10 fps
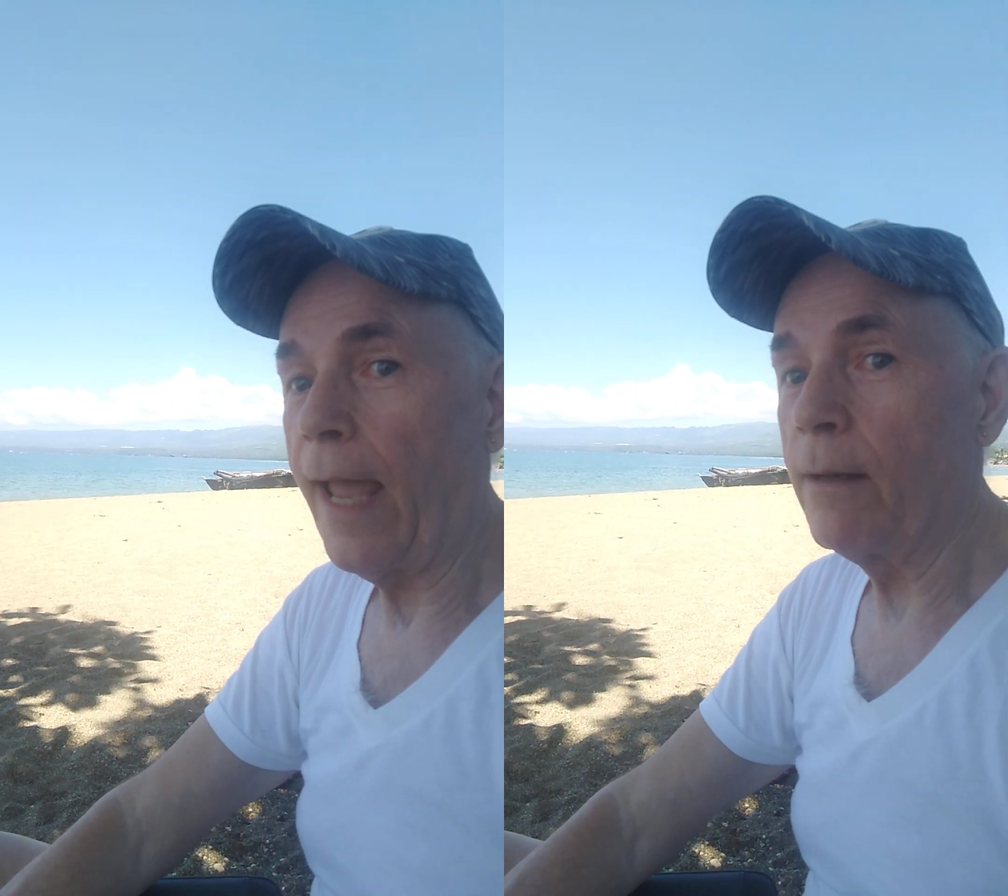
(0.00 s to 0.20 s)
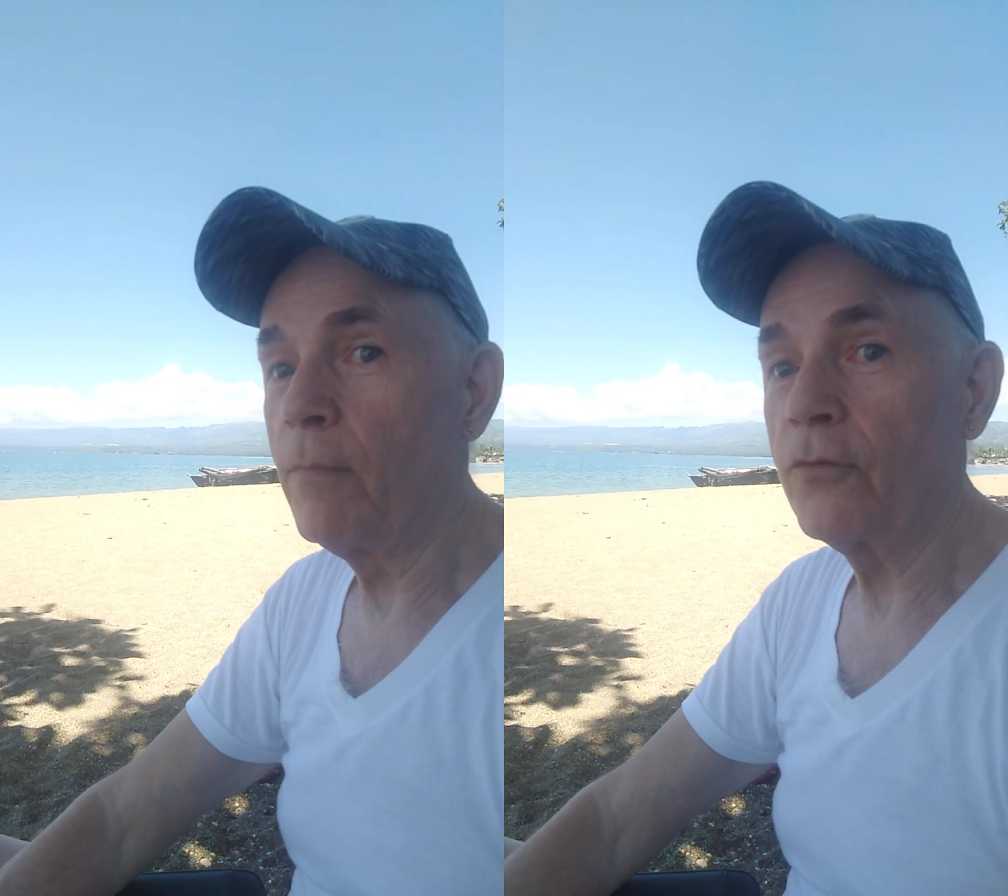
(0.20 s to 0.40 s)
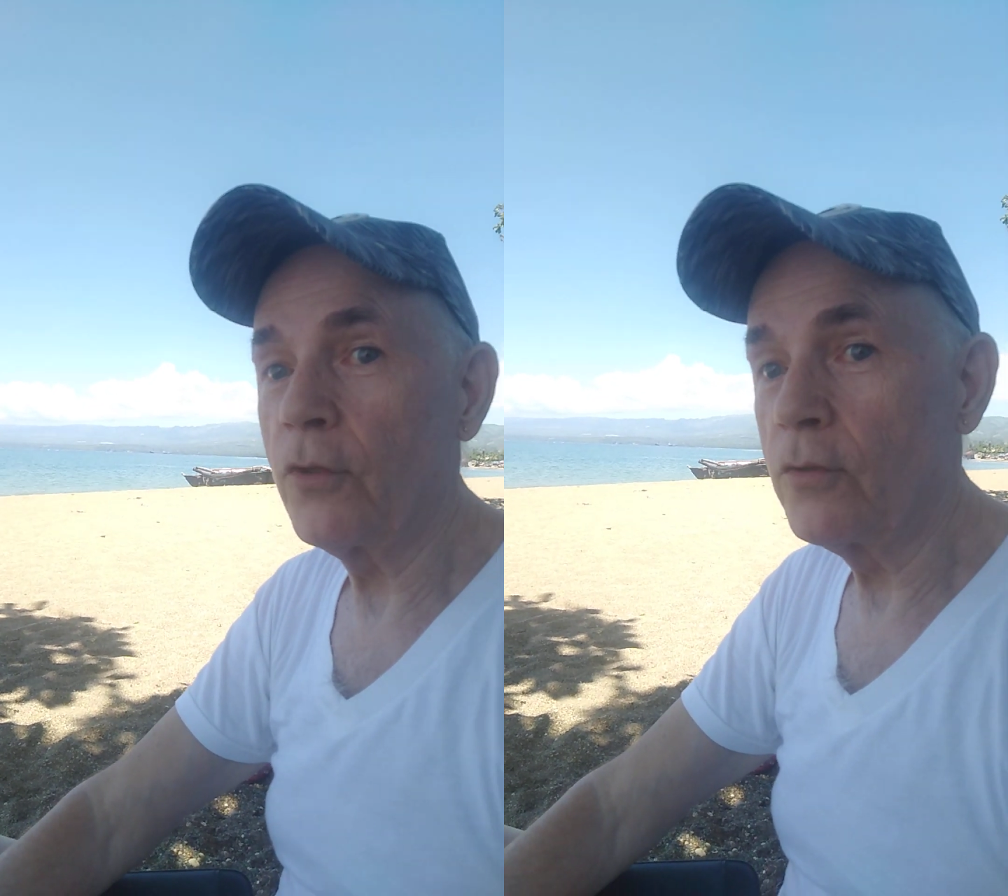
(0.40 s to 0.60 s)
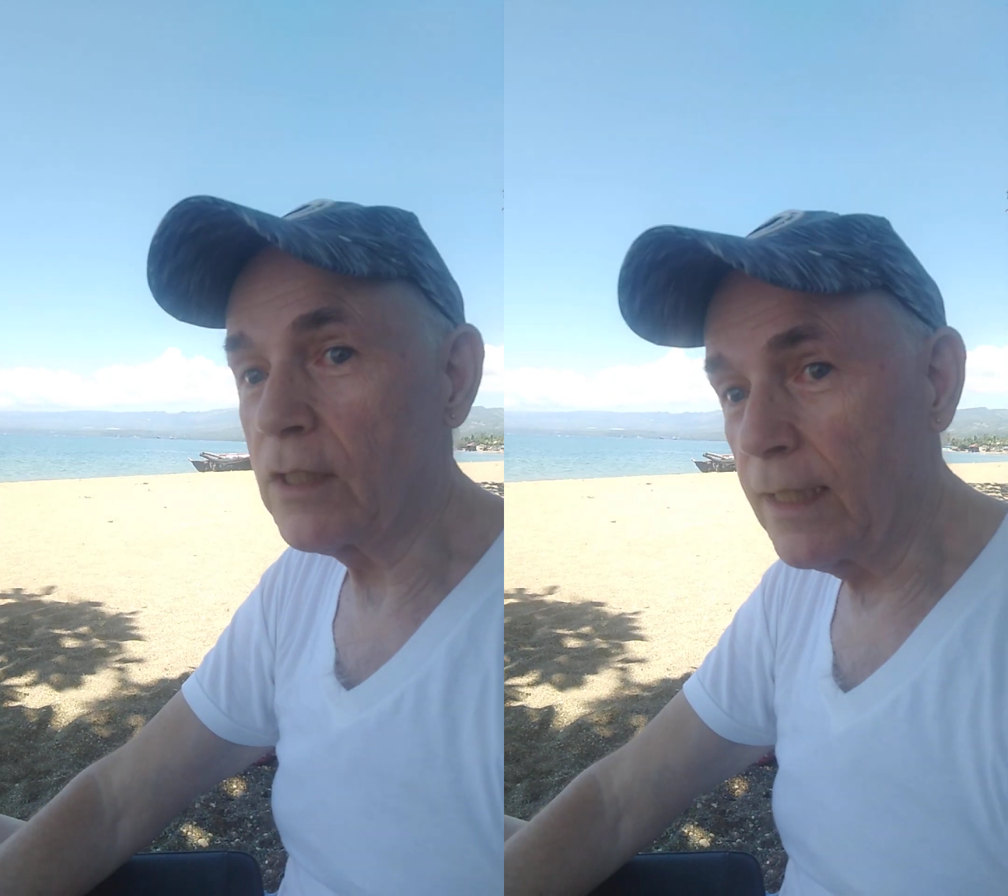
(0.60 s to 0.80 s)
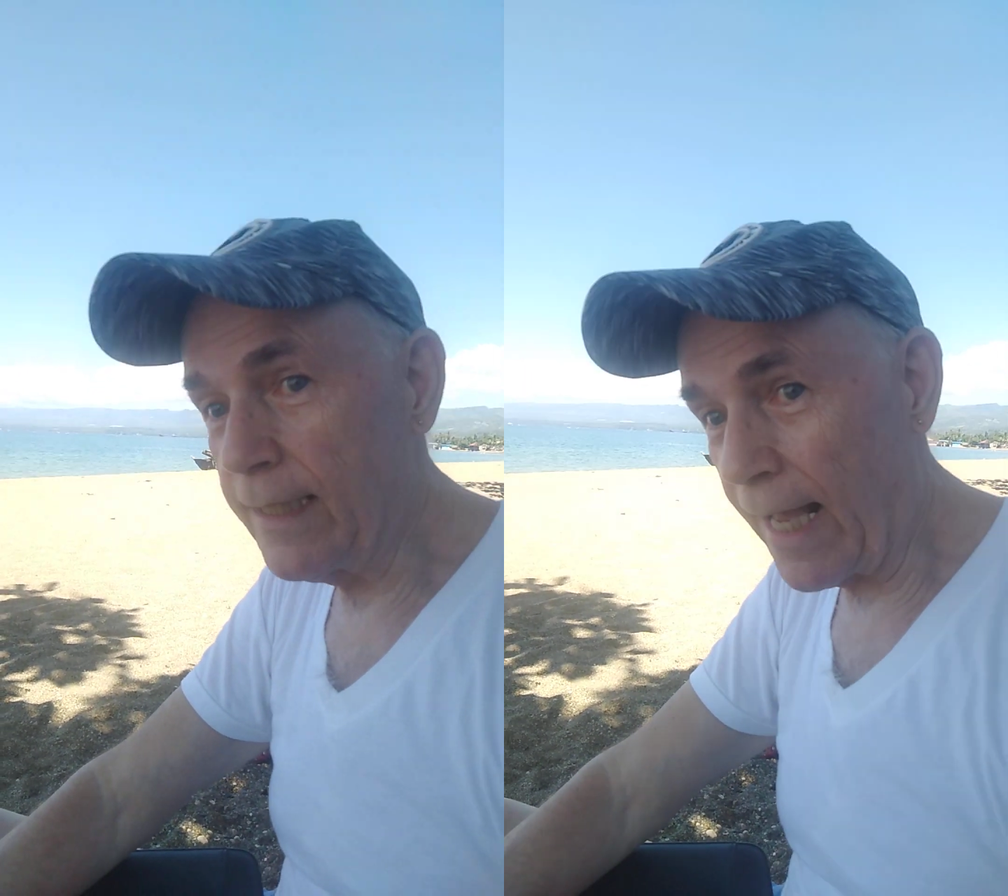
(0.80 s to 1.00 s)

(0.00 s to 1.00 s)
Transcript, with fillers: and Methuselah